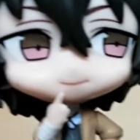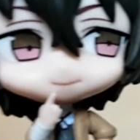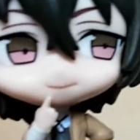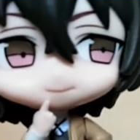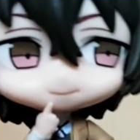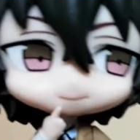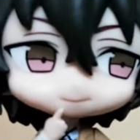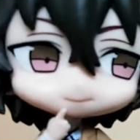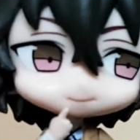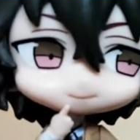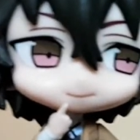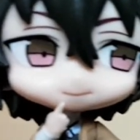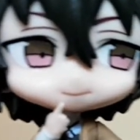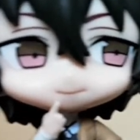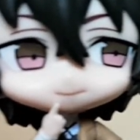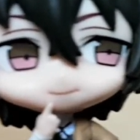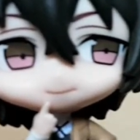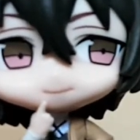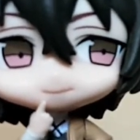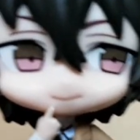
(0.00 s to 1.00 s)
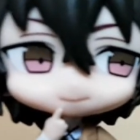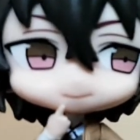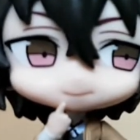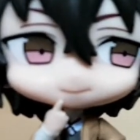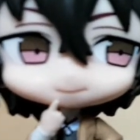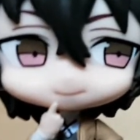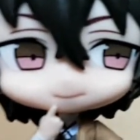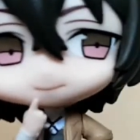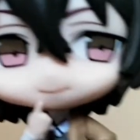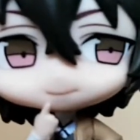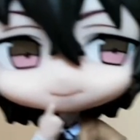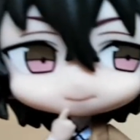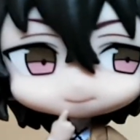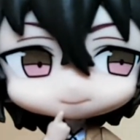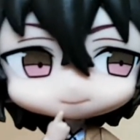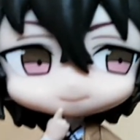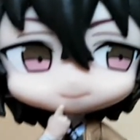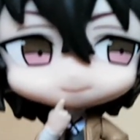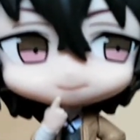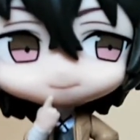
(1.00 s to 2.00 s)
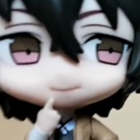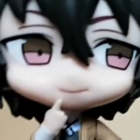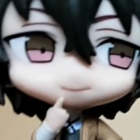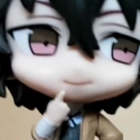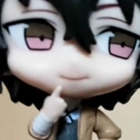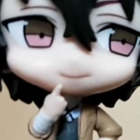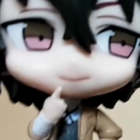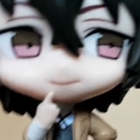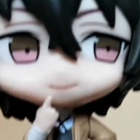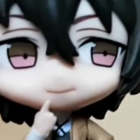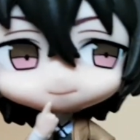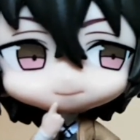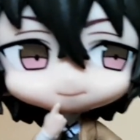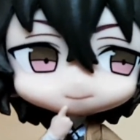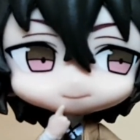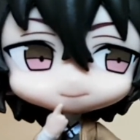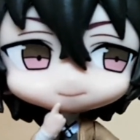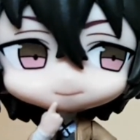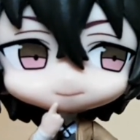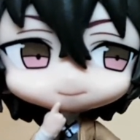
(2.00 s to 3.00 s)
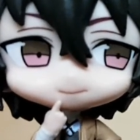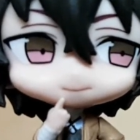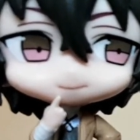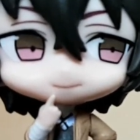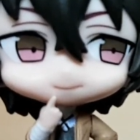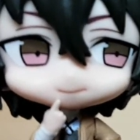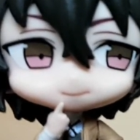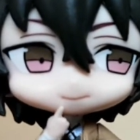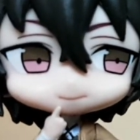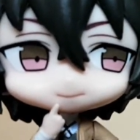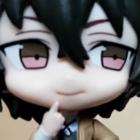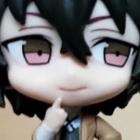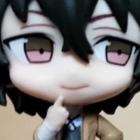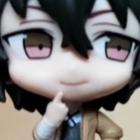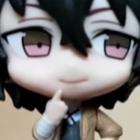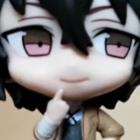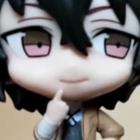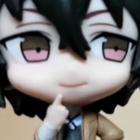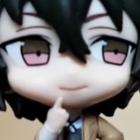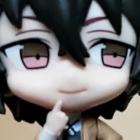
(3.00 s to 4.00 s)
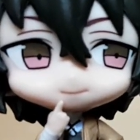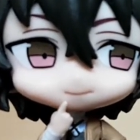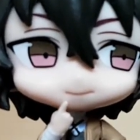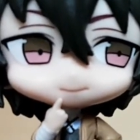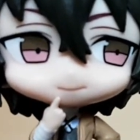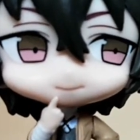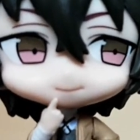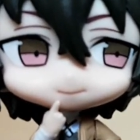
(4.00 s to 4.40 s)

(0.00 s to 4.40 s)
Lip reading: is just depending on your preference. Okay, so yun.